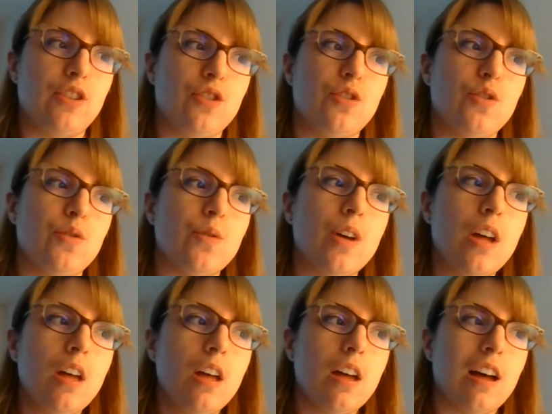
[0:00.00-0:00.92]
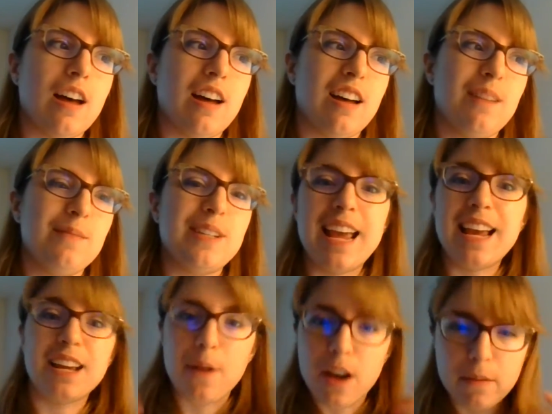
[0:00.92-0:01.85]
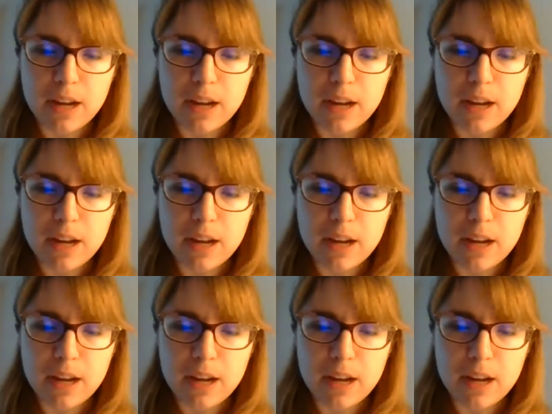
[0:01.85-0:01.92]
to take it upon